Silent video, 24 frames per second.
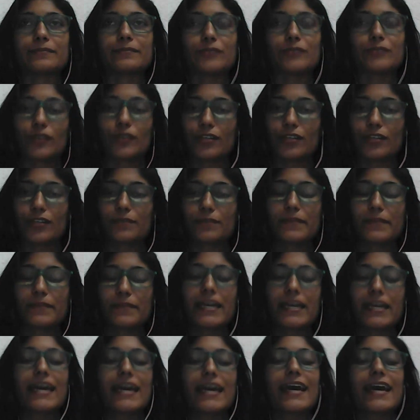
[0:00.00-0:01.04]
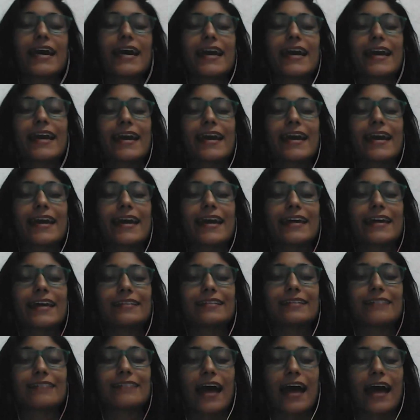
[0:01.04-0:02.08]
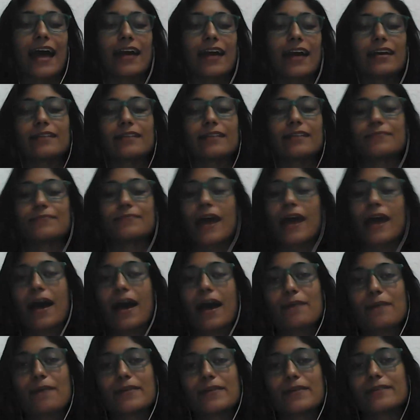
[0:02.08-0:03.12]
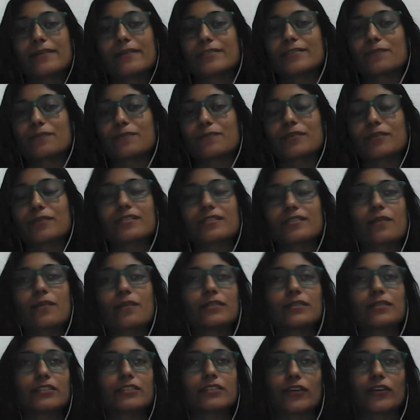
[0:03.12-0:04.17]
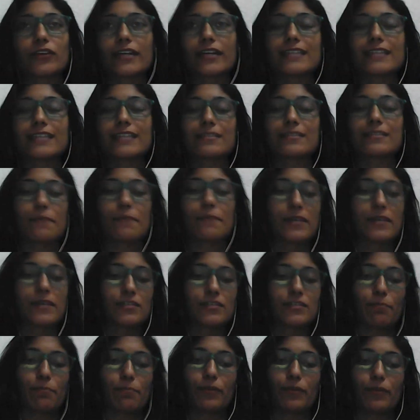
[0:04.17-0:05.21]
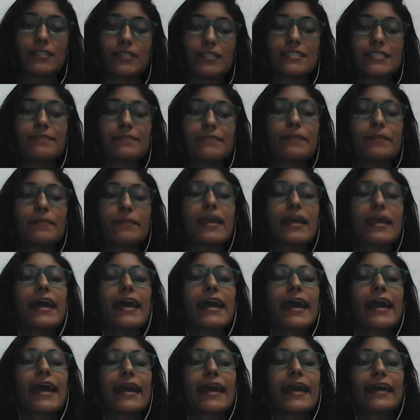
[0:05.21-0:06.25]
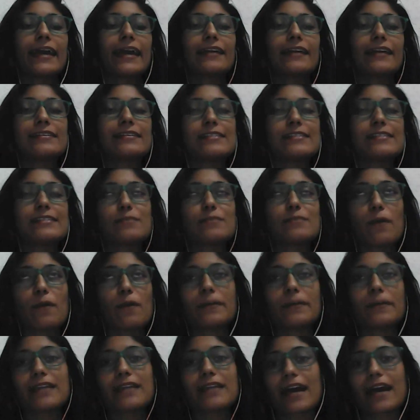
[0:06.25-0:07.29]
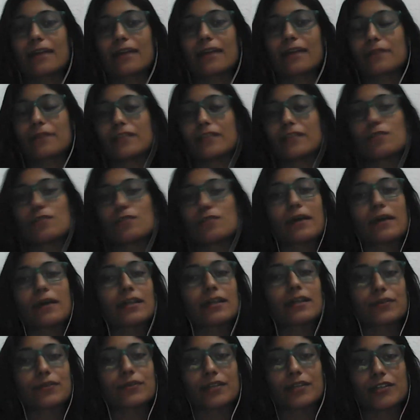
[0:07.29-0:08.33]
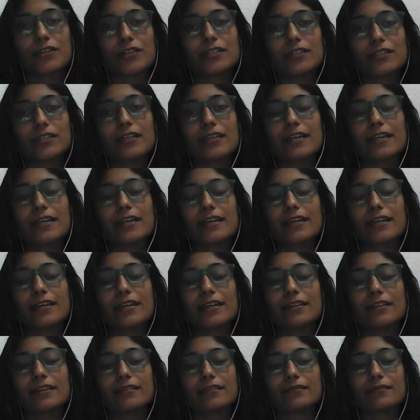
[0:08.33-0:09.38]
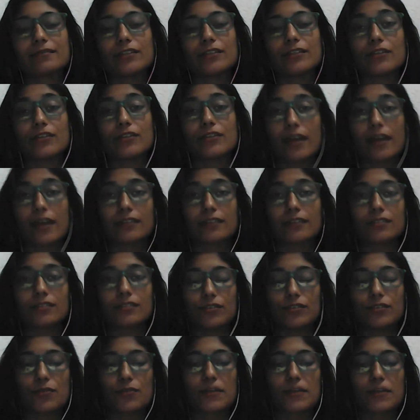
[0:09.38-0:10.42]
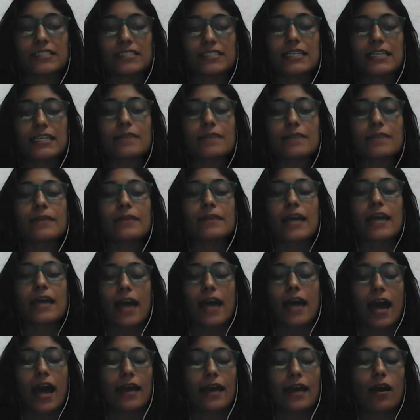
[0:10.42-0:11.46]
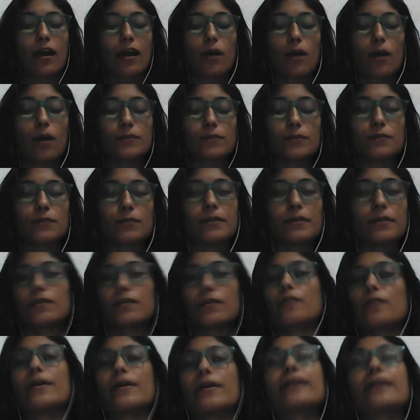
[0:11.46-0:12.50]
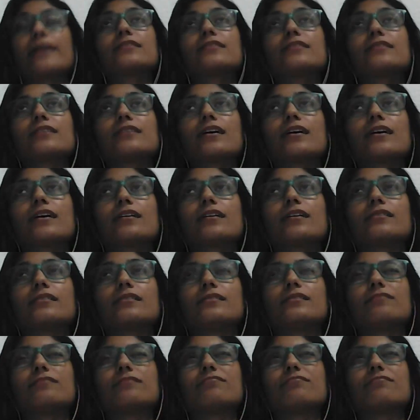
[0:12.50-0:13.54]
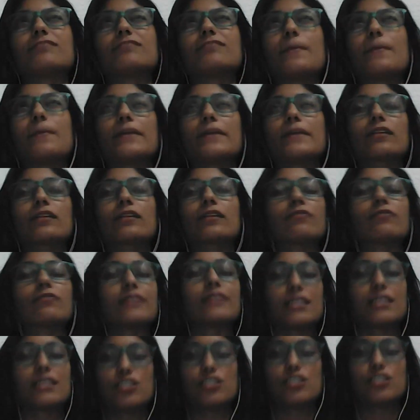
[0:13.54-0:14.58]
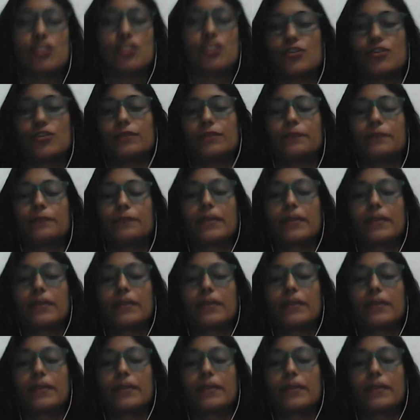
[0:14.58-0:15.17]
daughter. And I am happy, responsible, tolerant, and patient person. And in this moment, I am ending my career in UNAT University. I hope to be graduated in the middle of the next year.